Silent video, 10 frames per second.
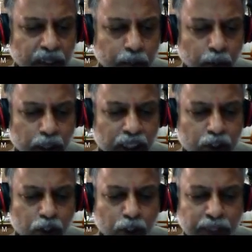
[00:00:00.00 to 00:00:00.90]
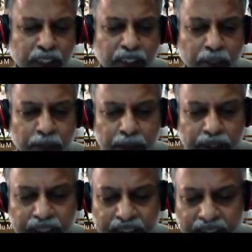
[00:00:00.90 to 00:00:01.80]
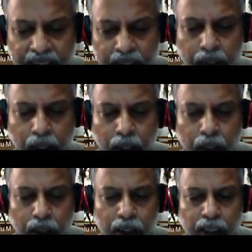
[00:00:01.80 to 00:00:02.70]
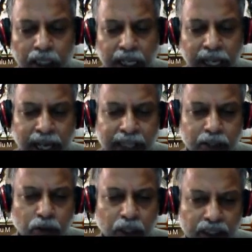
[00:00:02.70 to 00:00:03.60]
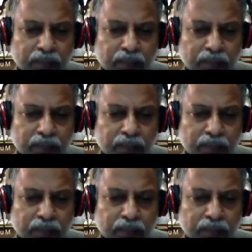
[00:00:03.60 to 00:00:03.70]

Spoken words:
Potentiometer may be linear or angular.